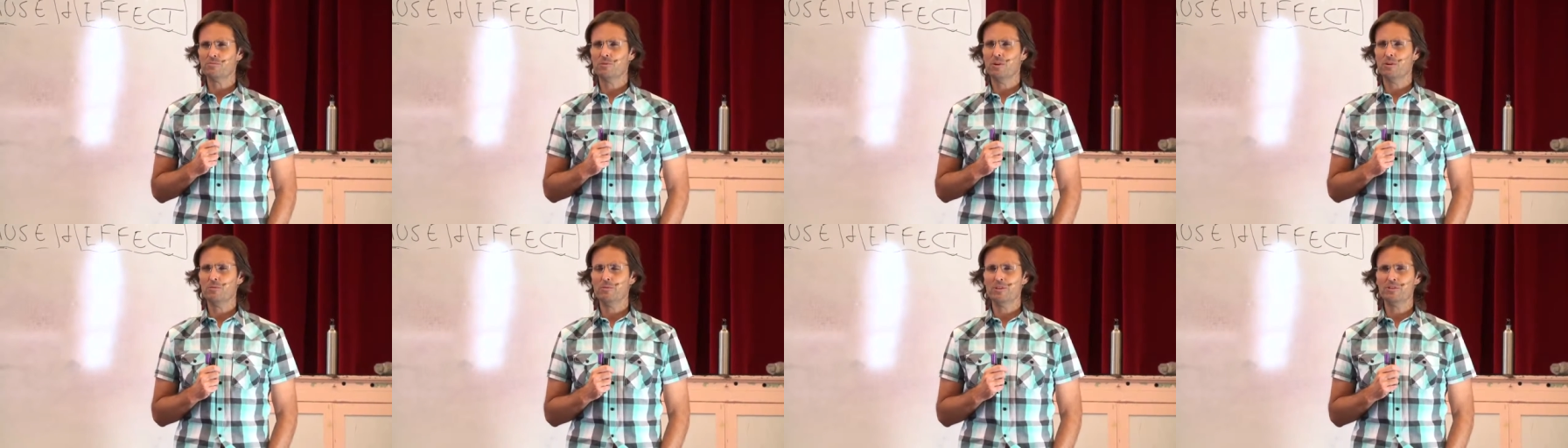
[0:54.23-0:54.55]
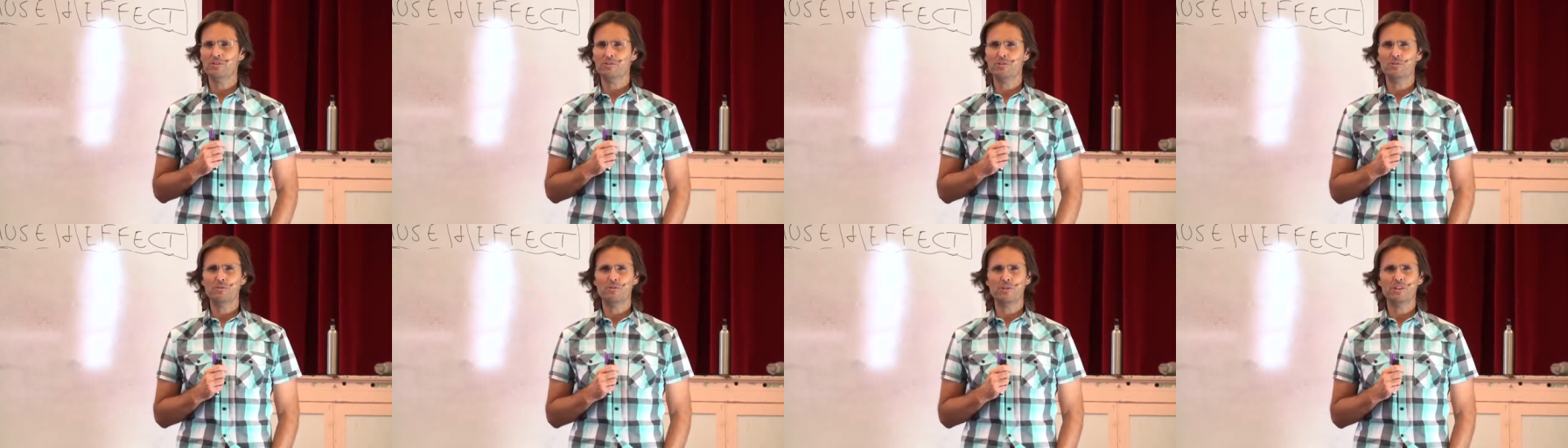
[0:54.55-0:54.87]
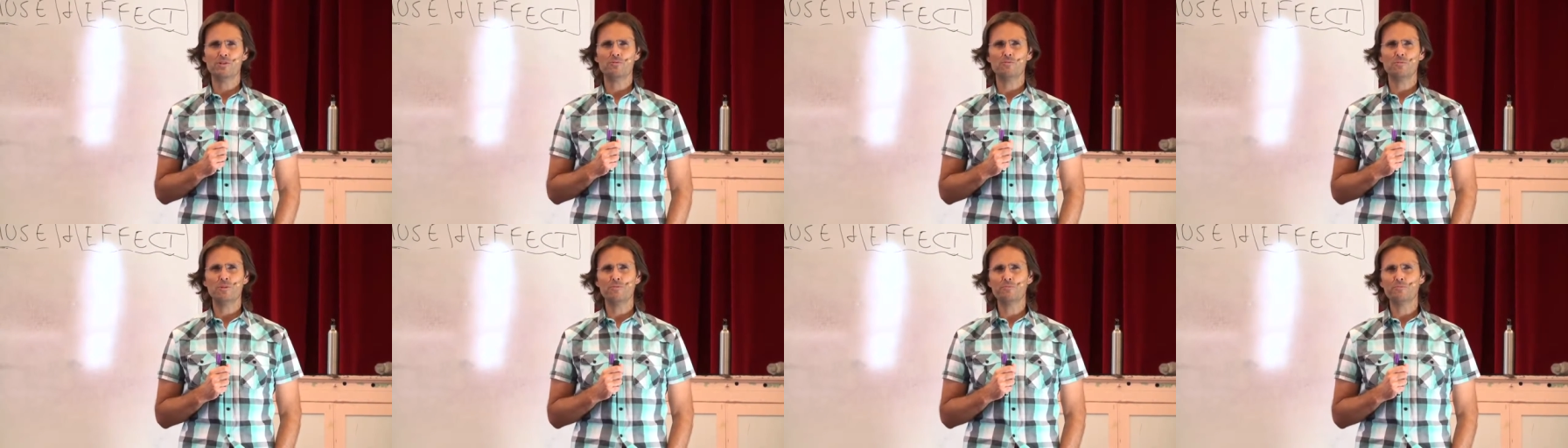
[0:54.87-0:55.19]
what we do
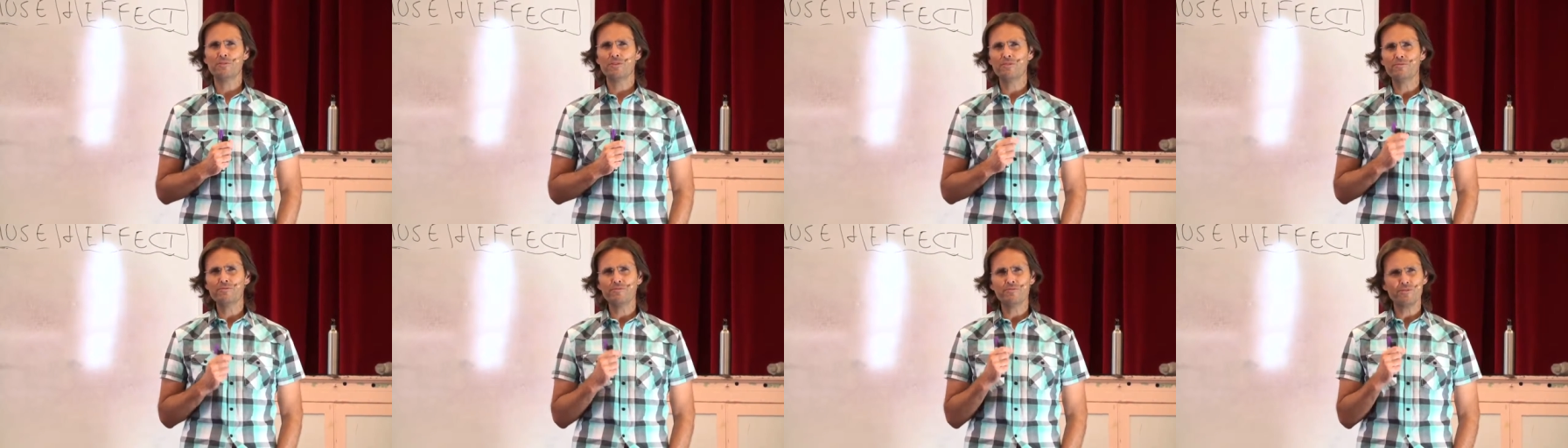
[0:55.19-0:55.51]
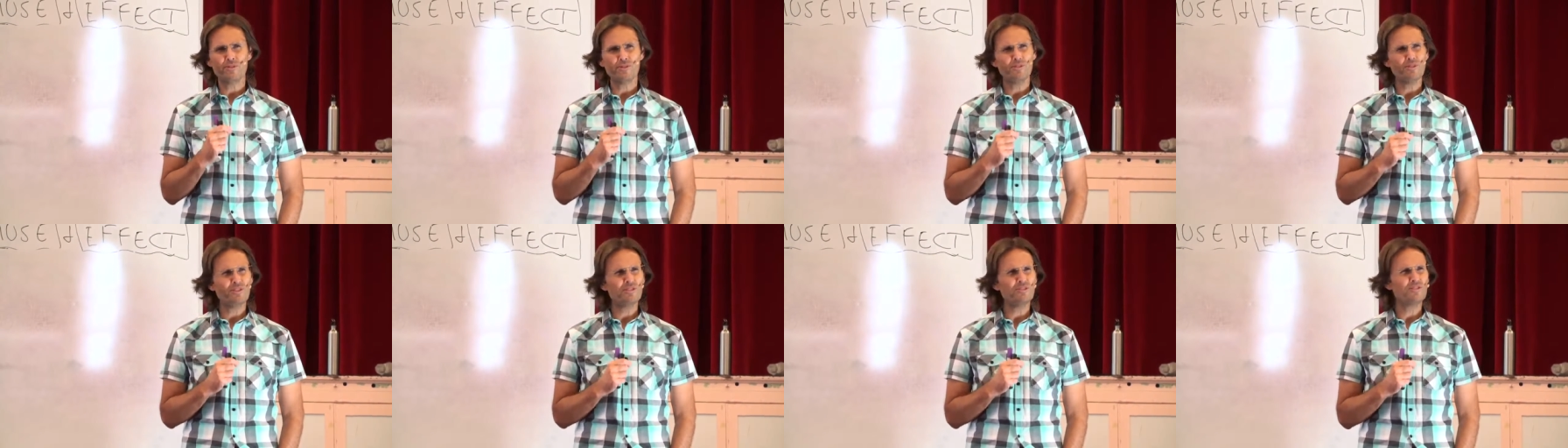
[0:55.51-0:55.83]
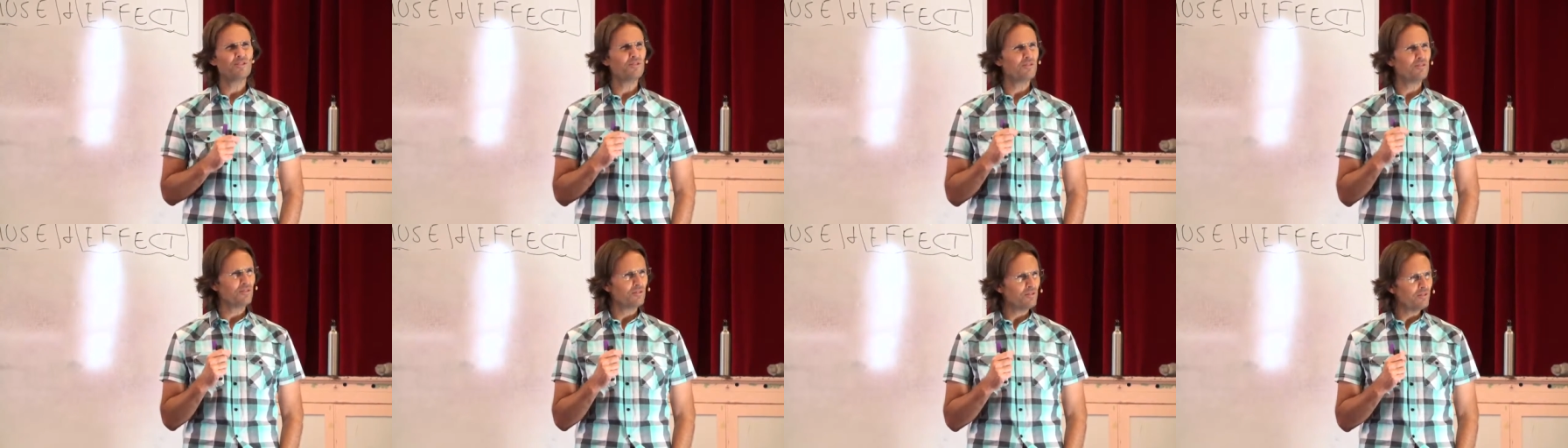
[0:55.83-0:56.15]
is we'd prefer
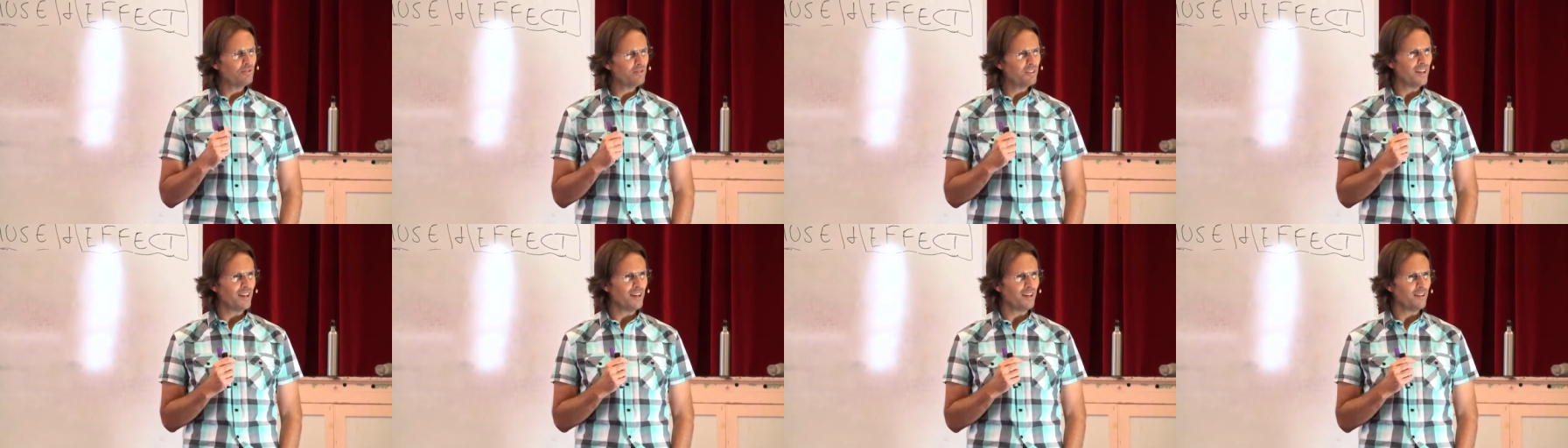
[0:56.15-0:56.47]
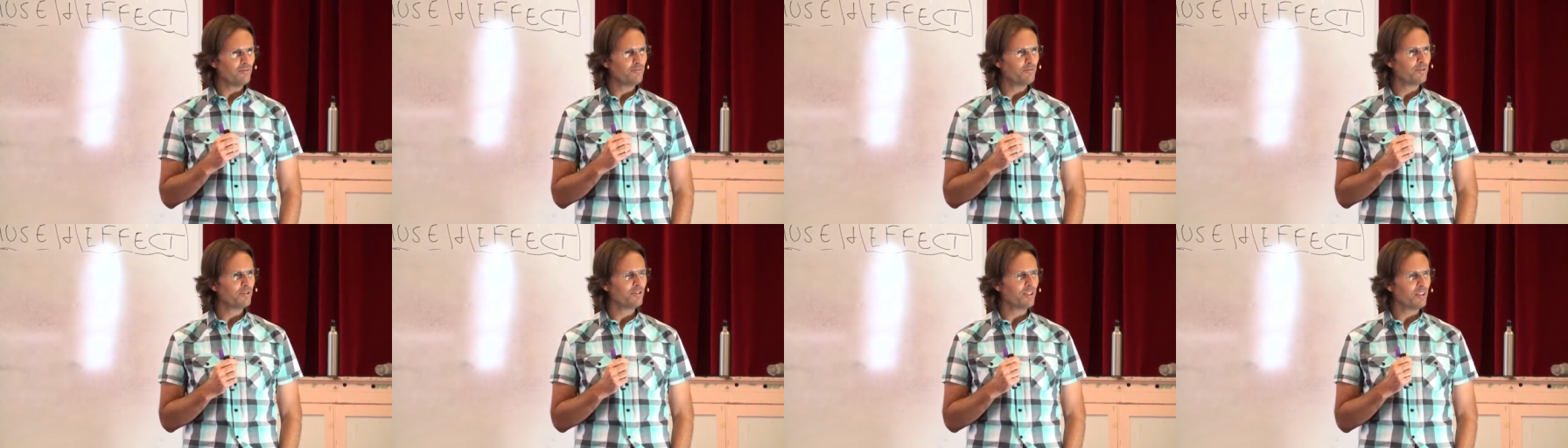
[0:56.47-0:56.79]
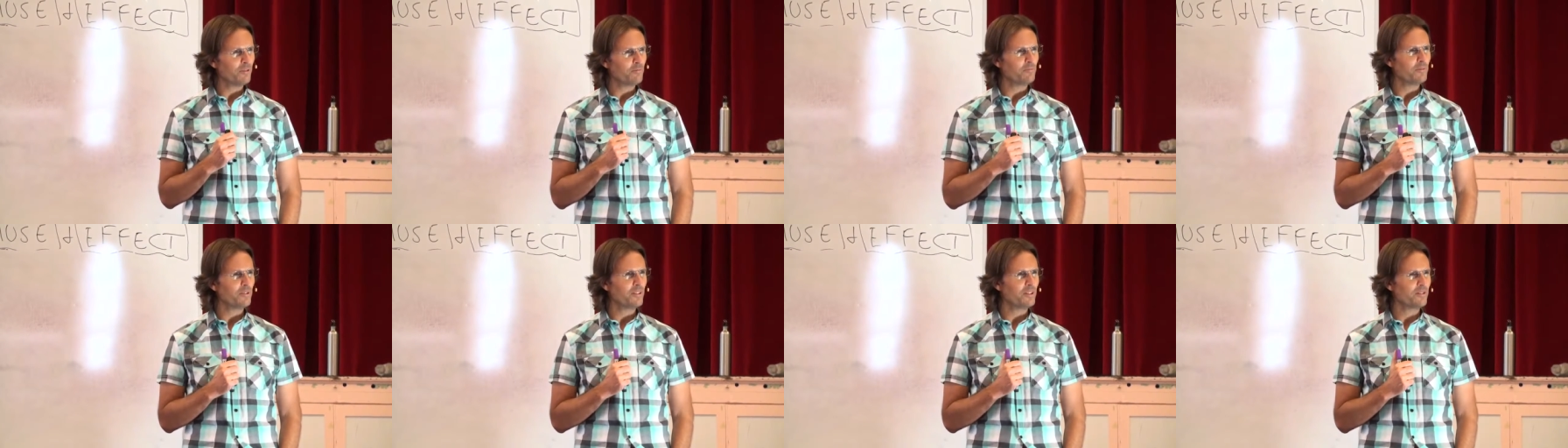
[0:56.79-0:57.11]
to do that for
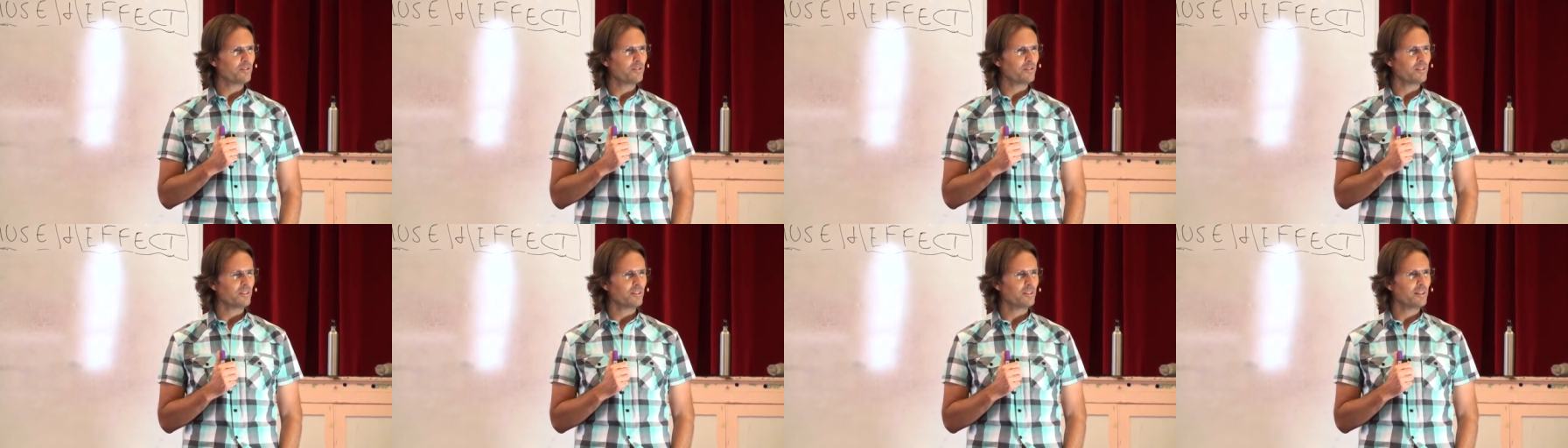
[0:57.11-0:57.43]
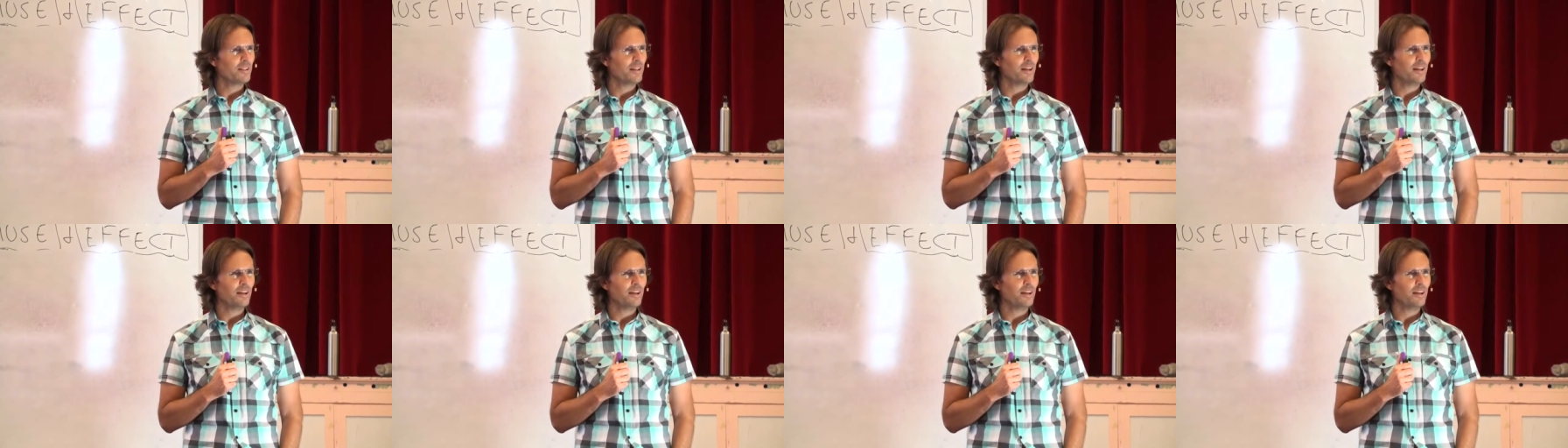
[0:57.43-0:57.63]
some reason.